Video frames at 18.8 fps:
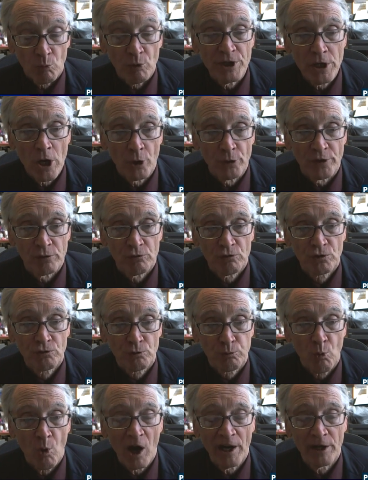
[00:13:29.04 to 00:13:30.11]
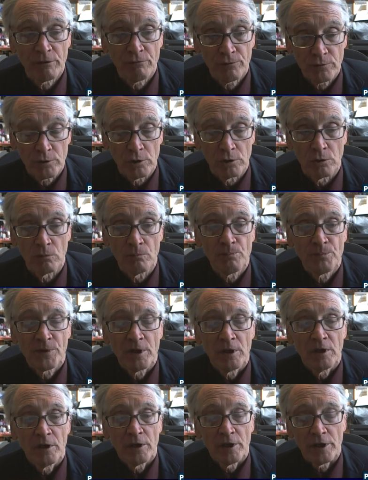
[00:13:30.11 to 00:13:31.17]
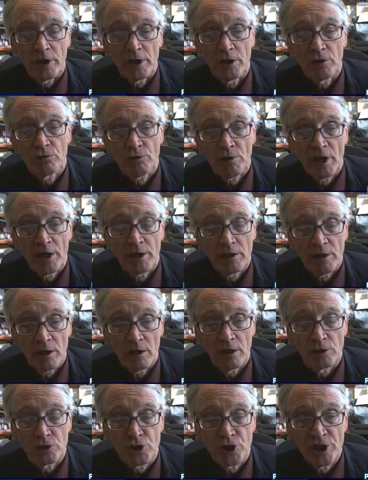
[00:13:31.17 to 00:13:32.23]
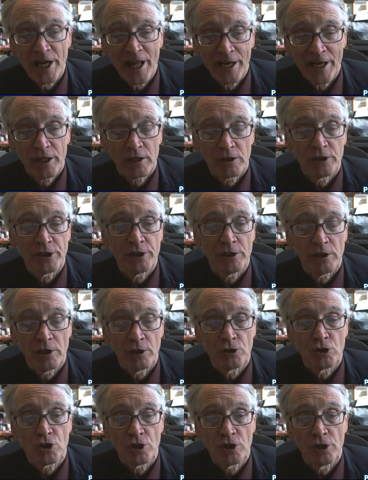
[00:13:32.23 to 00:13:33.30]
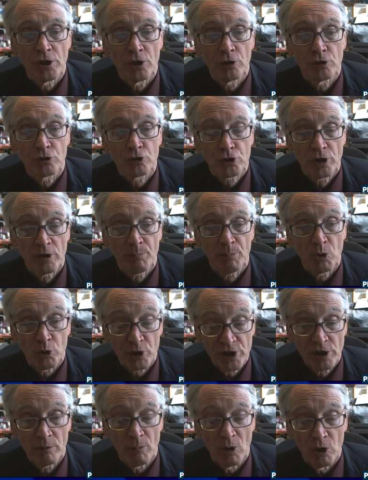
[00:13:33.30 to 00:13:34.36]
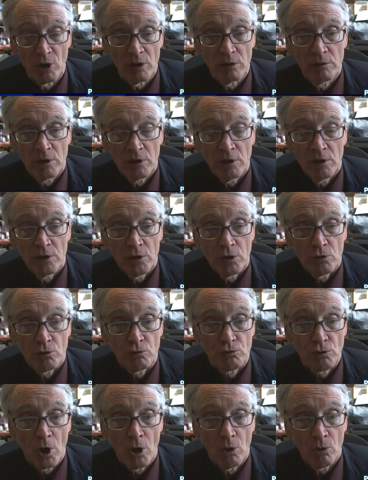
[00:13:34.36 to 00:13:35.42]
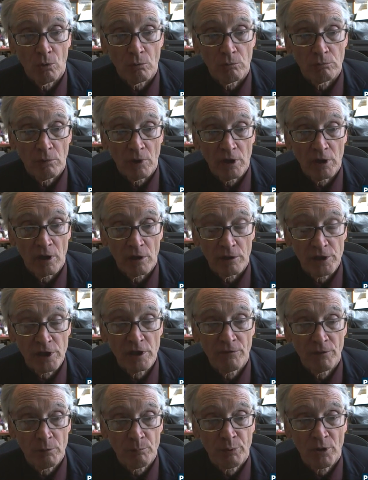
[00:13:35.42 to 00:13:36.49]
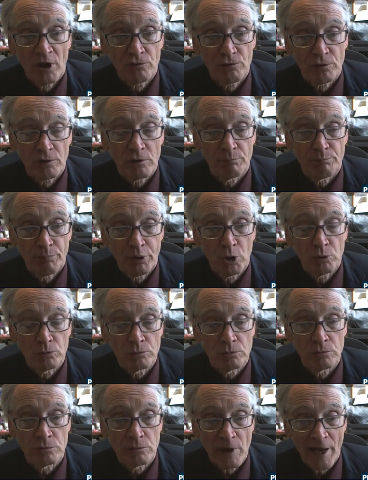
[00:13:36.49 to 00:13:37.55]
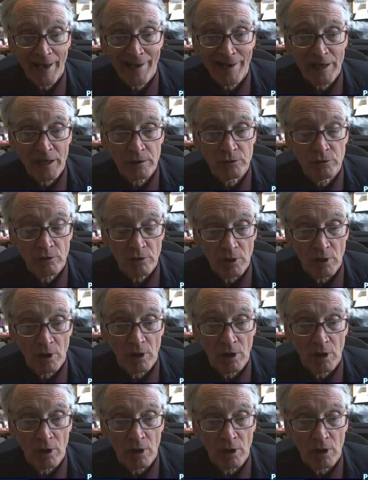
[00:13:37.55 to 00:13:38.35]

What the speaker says: we know that swine flu is a genetically engineered triple chimera. So even President Putin and